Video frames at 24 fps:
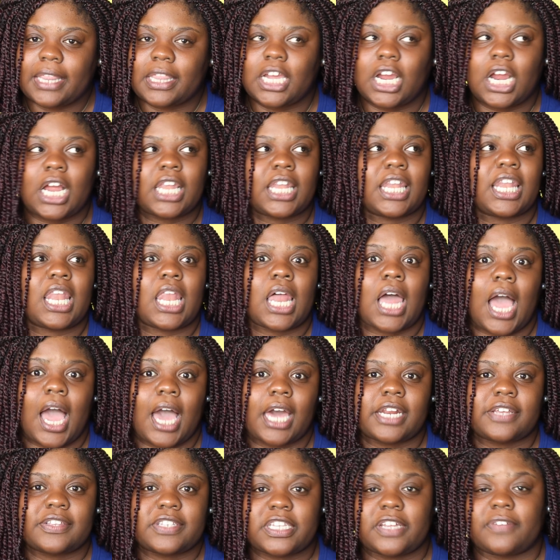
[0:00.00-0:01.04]
There are a
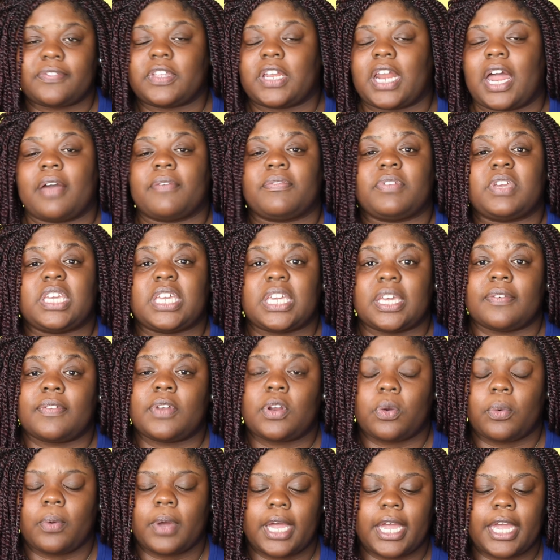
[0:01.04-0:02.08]
lot of stuff that I've given
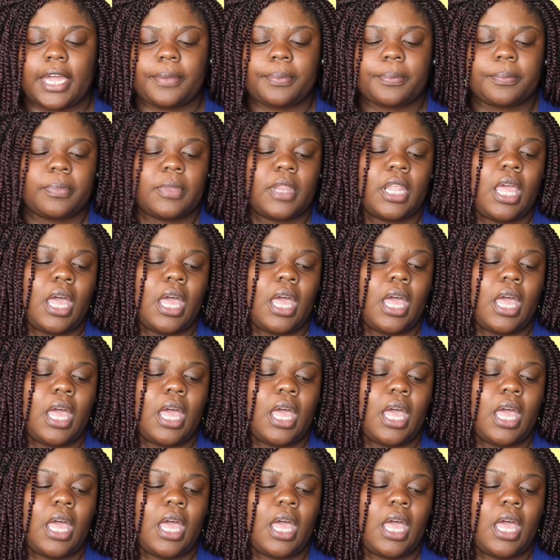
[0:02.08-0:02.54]
away.